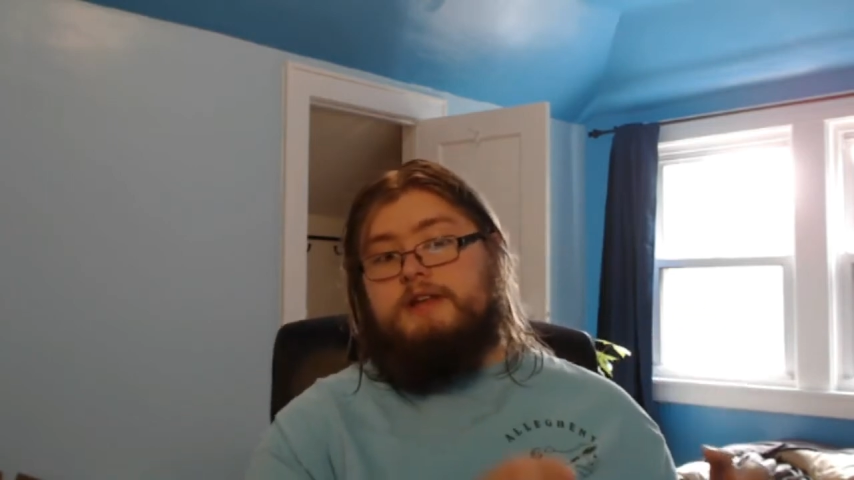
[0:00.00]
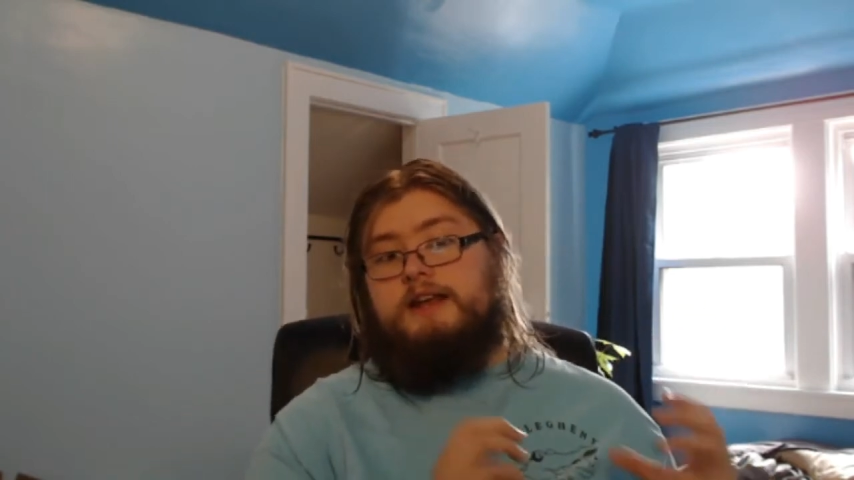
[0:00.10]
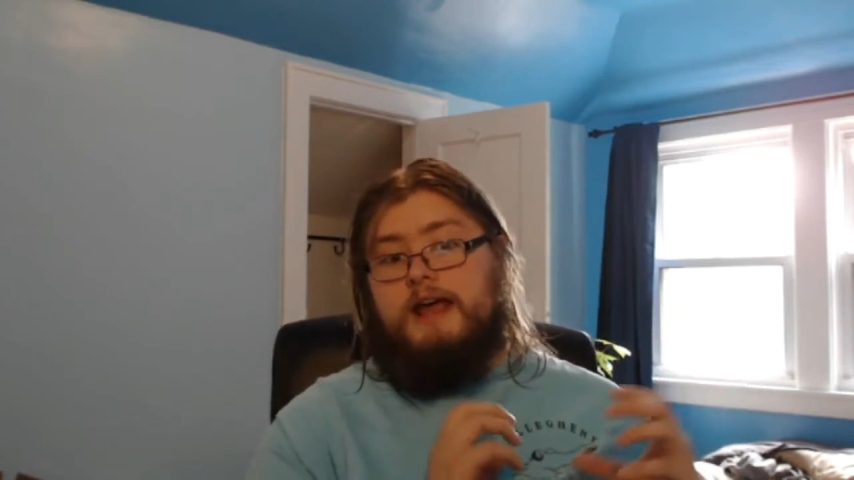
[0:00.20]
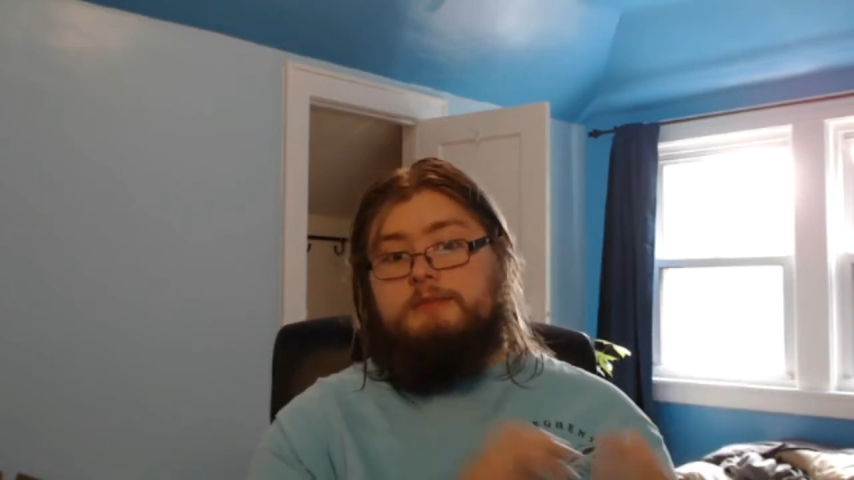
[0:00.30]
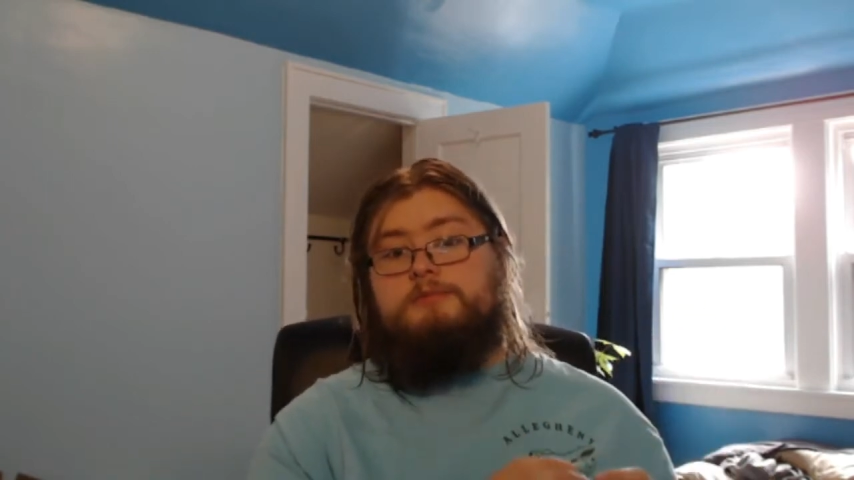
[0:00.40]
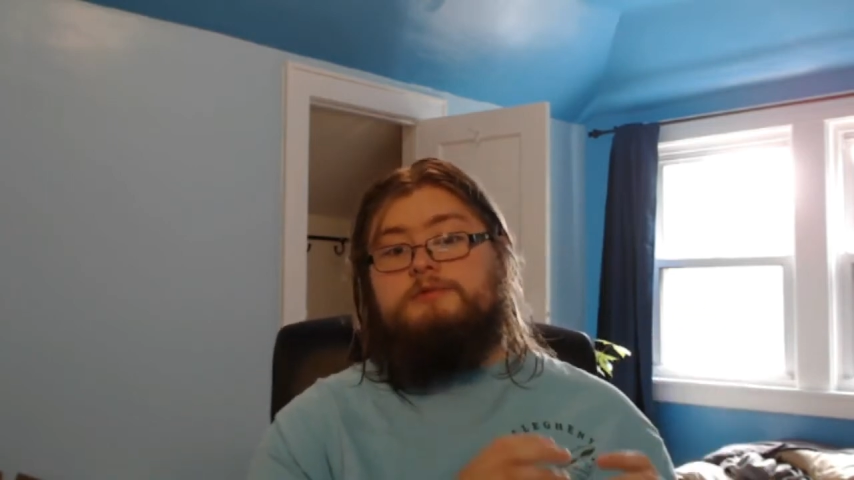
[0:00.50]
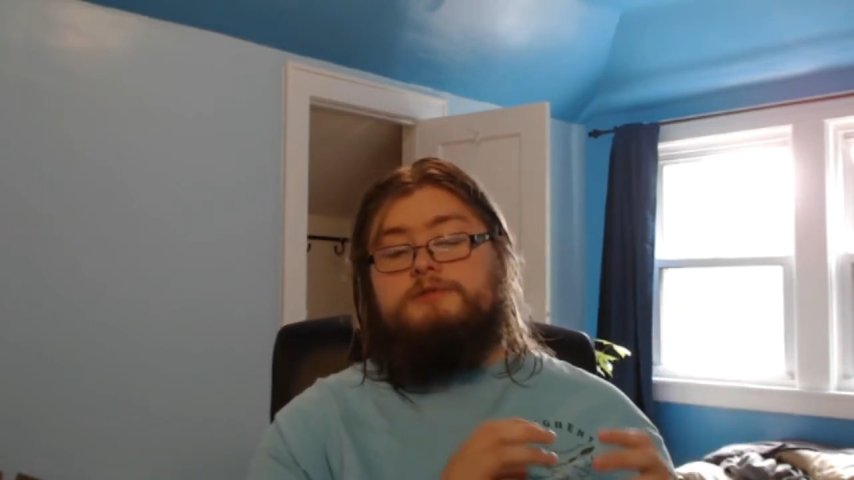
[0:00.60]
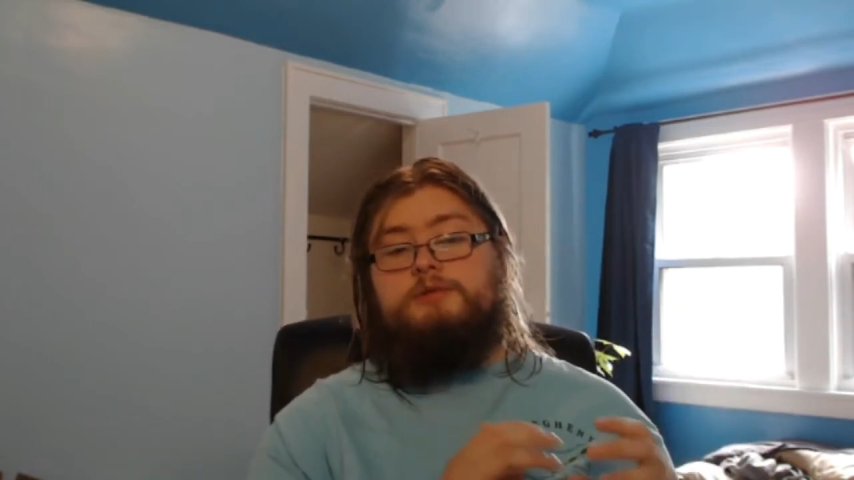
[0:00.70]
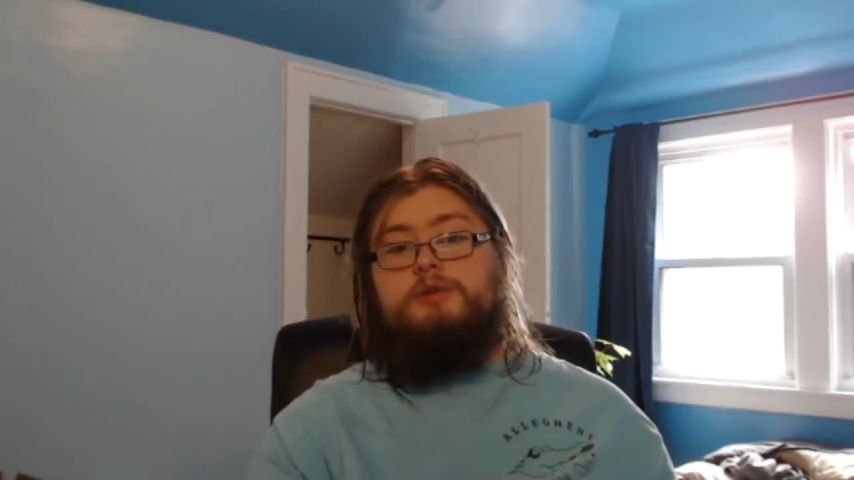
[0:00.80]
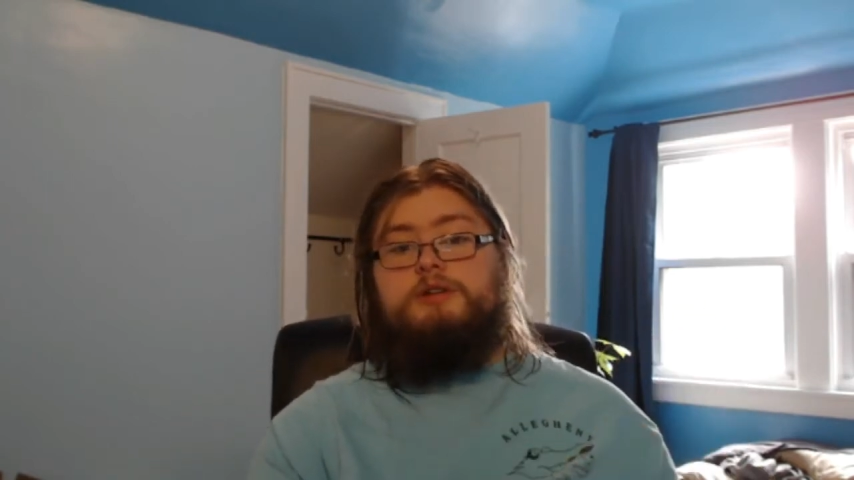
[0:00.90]
And
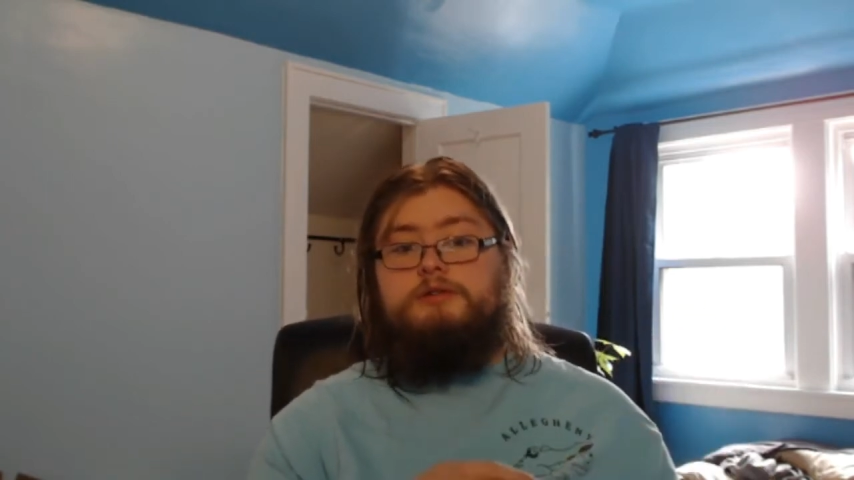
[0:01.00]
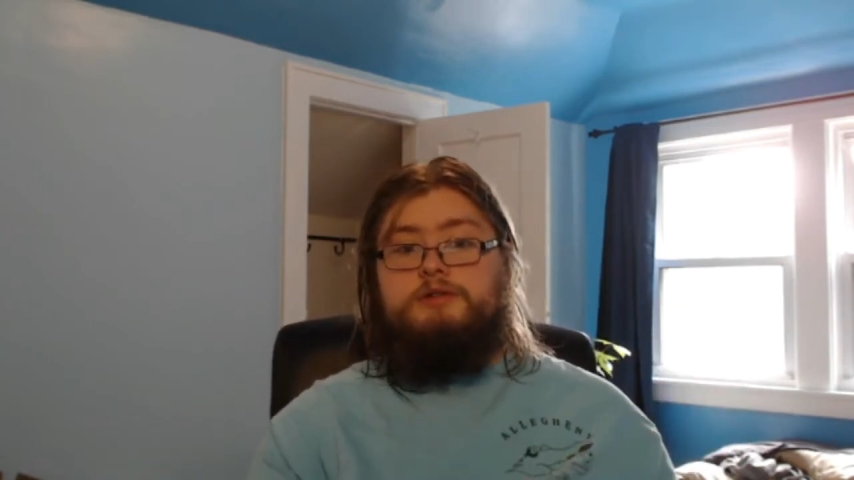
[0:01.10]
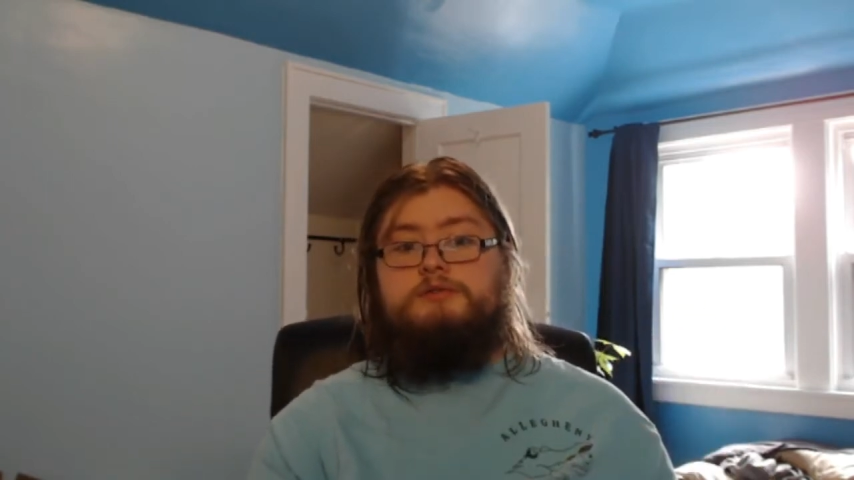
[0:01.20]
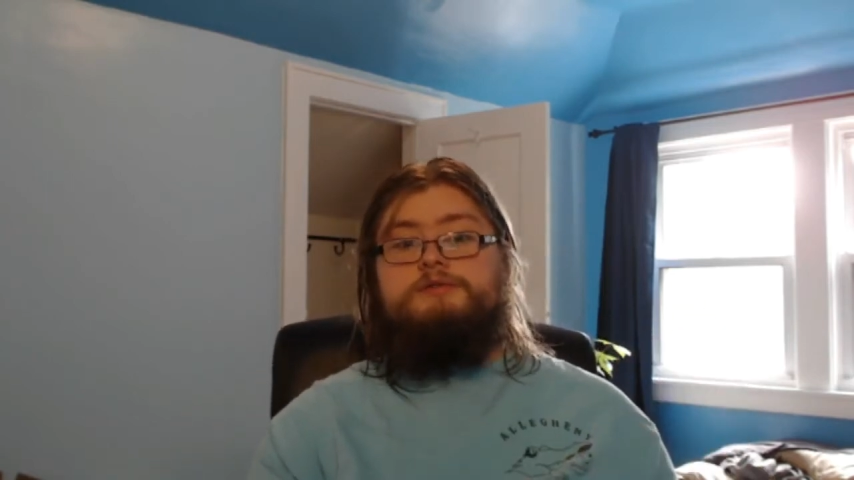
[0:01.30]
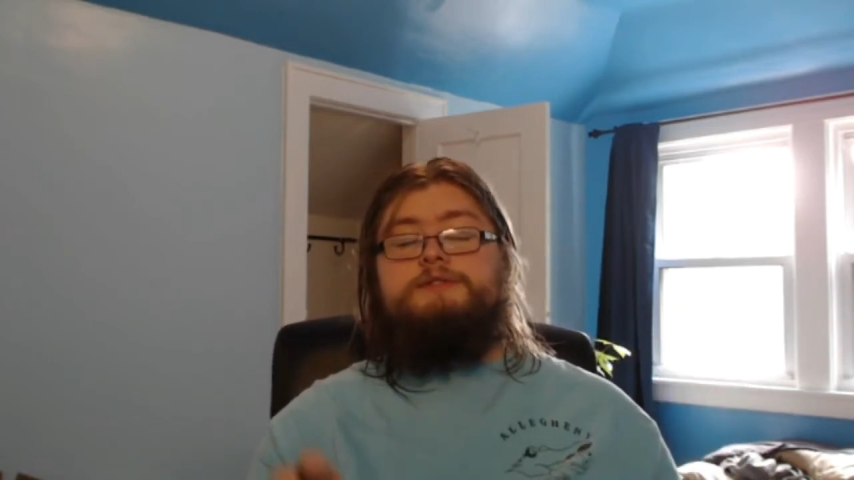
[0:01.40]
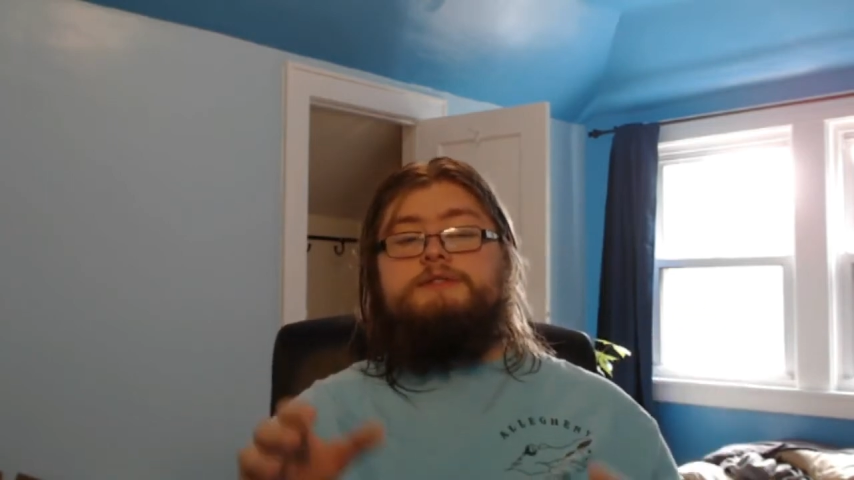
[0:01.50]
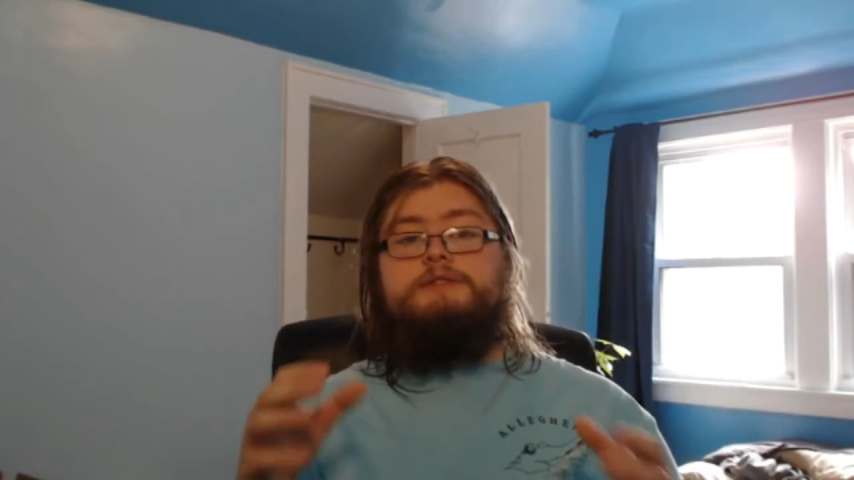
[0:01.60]
emeralds are what you use